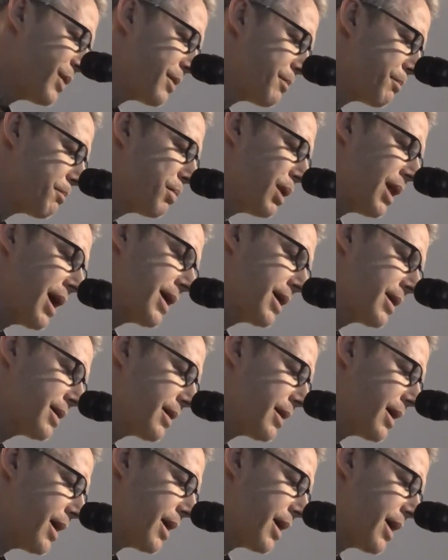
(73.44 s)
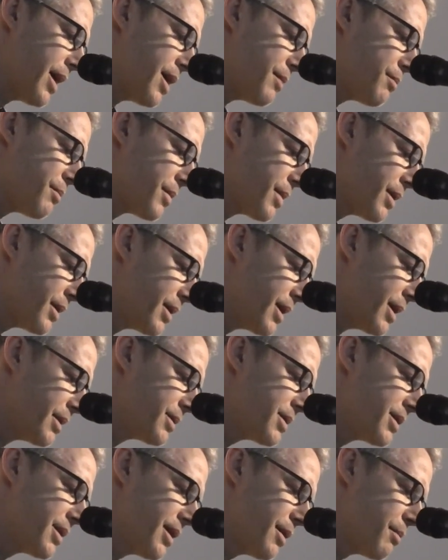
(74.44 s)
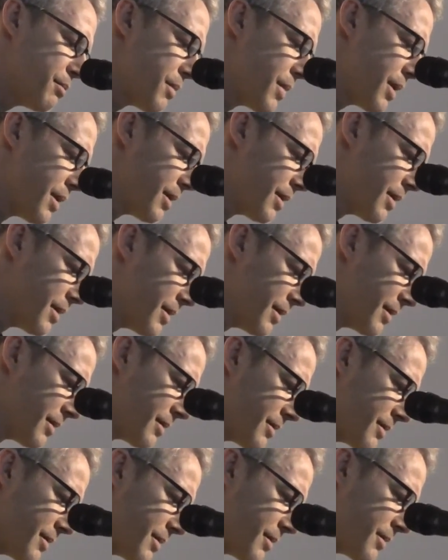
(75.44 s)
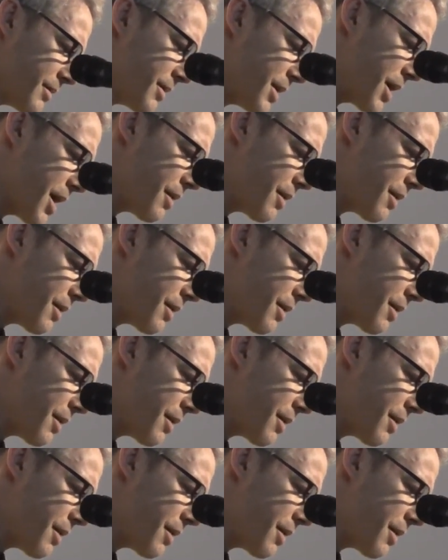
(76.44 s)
at blank AM in Tim. The